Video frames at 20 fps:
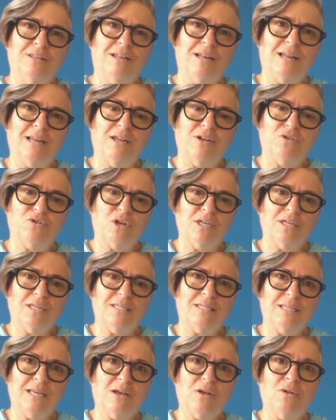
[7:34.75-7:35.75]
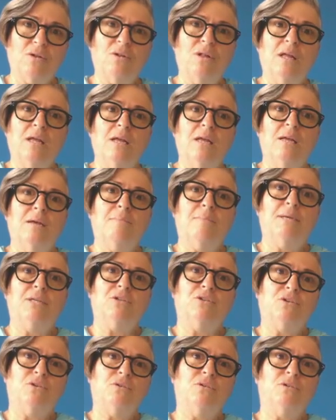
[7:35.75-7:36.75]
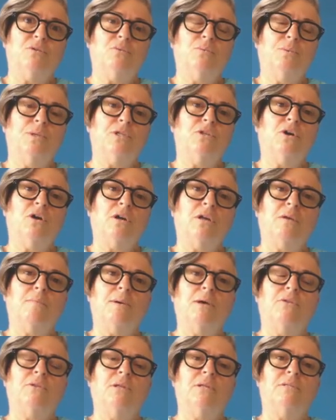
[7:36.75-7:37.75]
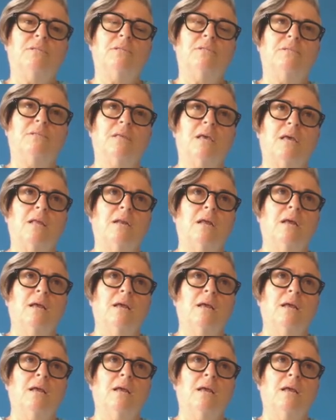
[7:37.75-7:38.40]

I try to tell my students when we talk about this, is that